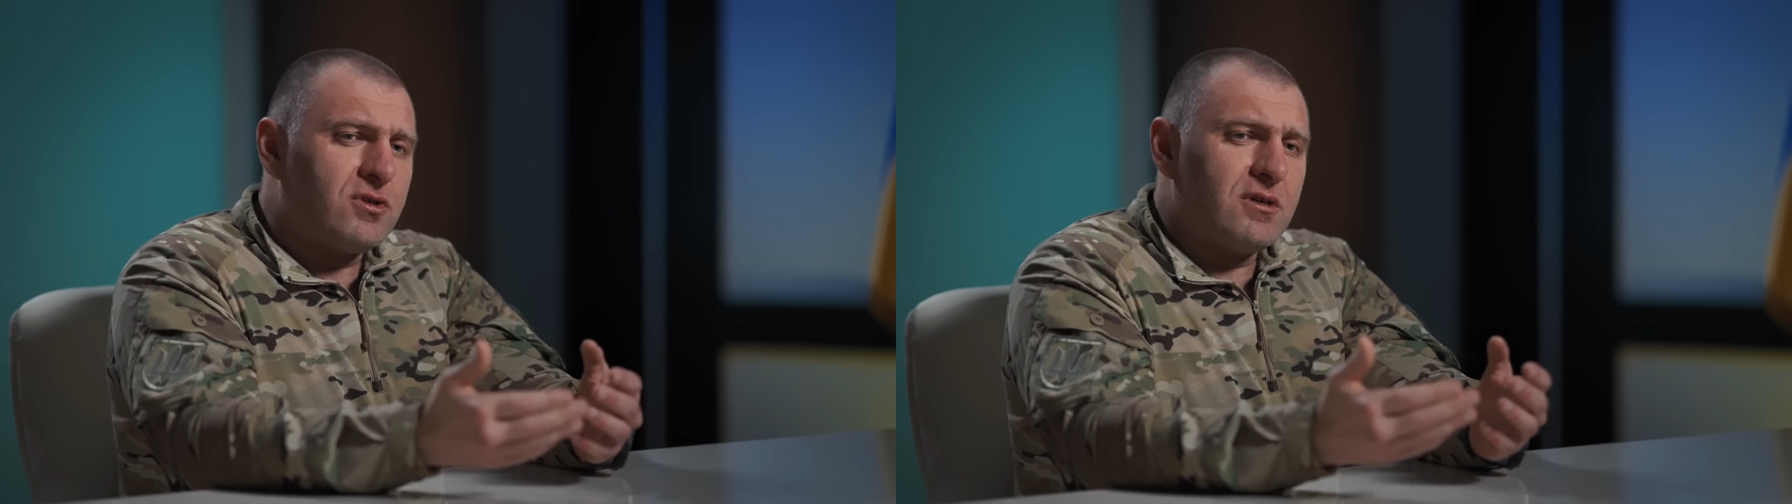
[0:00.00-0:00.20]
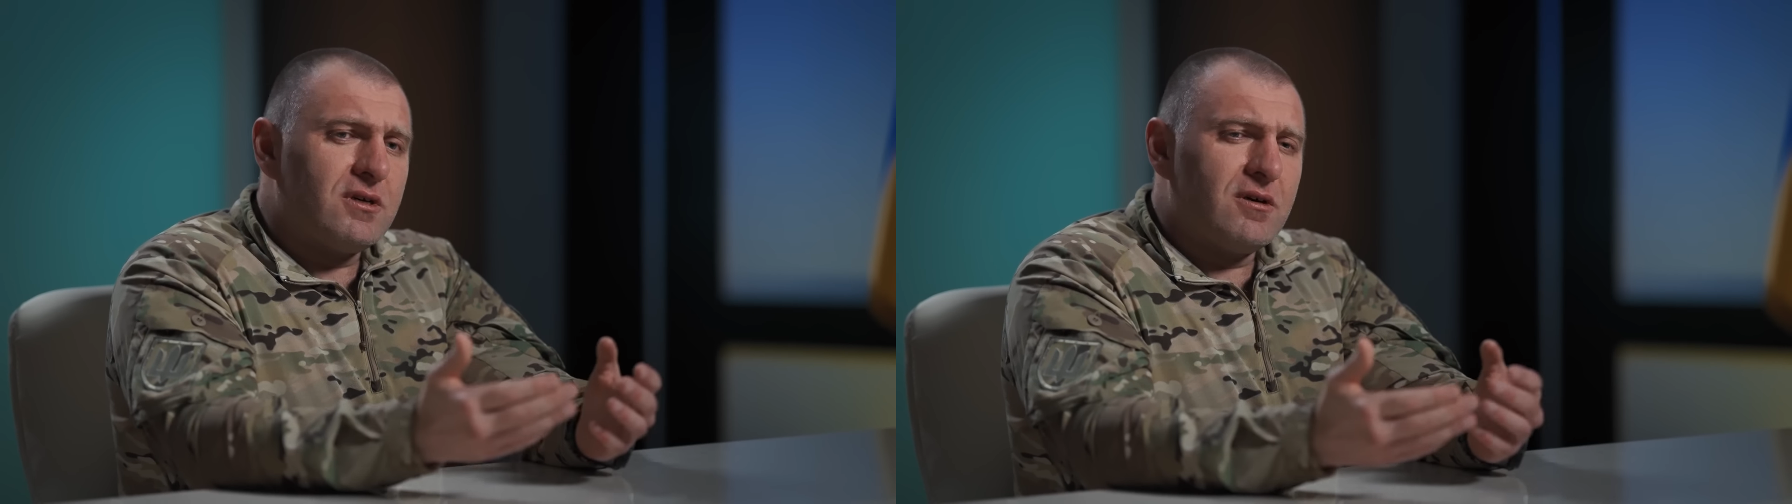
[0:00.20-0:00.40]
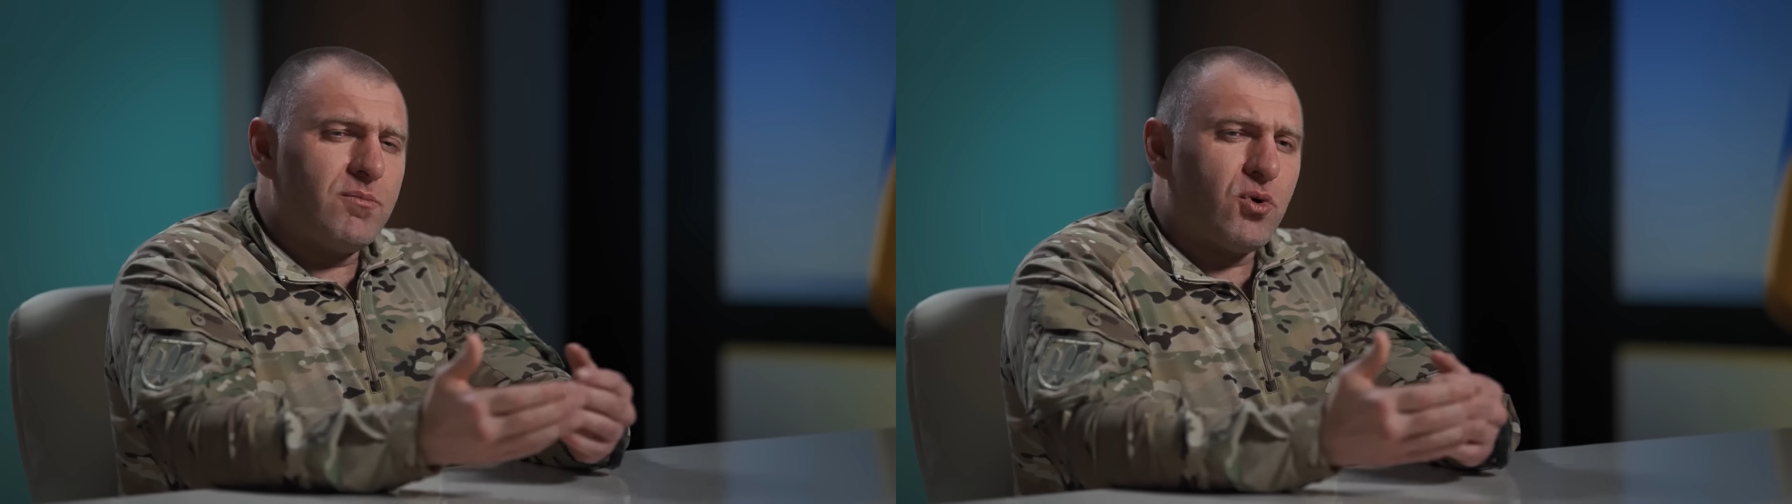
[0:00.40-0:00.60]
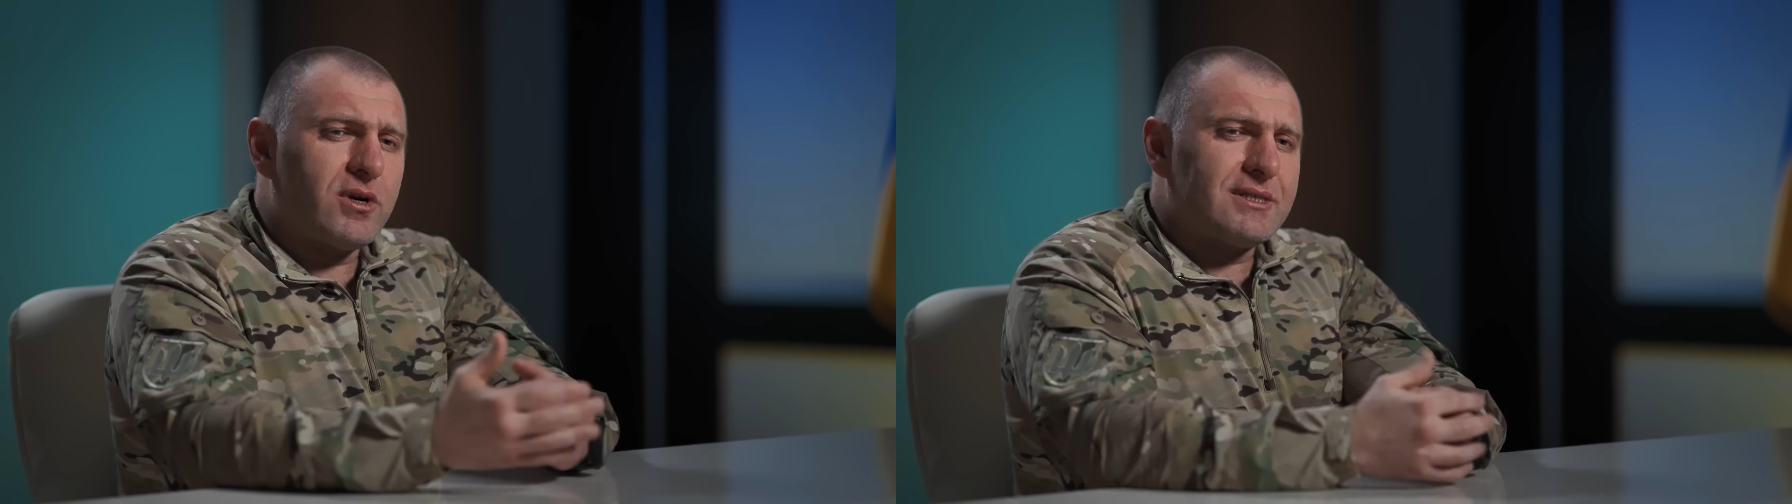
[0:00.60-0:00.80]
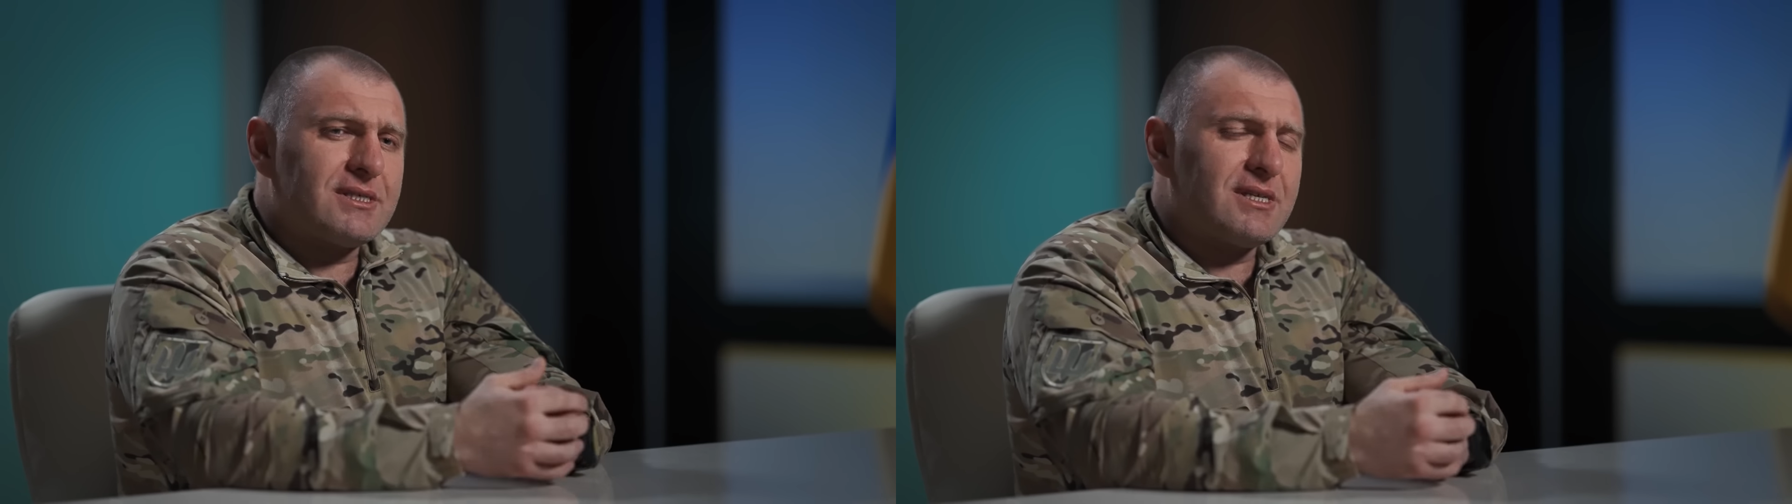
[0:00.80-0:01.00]
so they'll
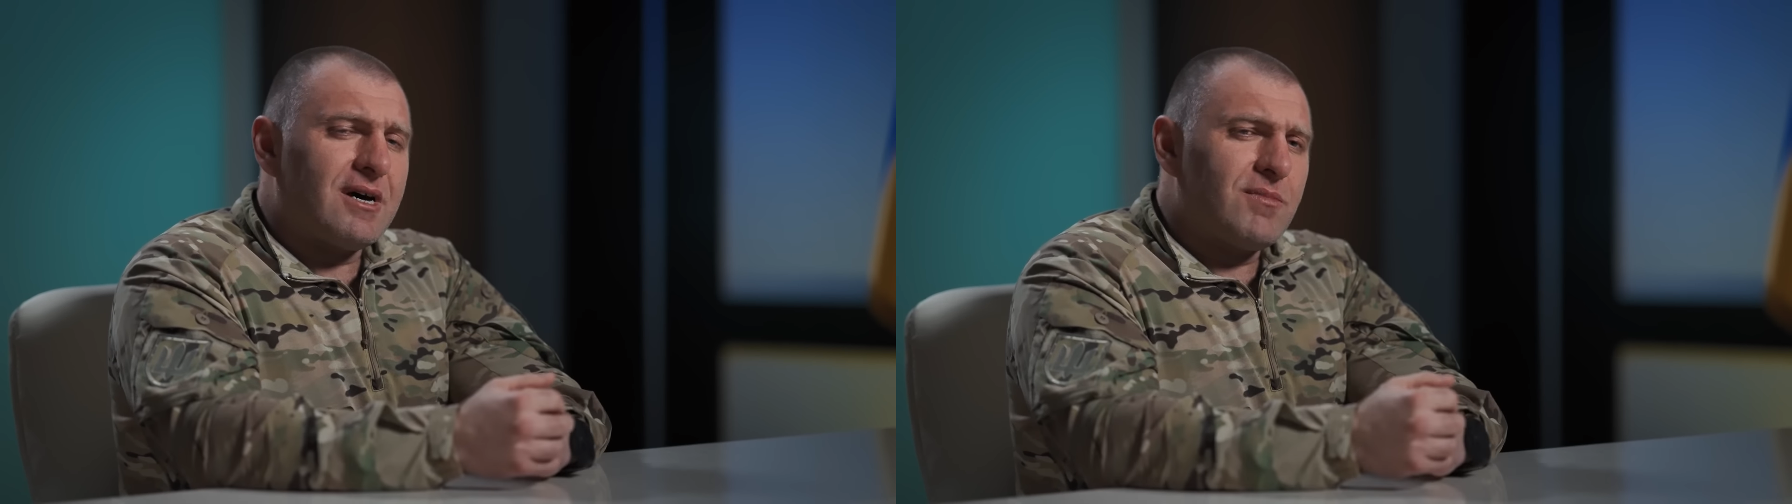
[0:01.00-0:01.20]
stay with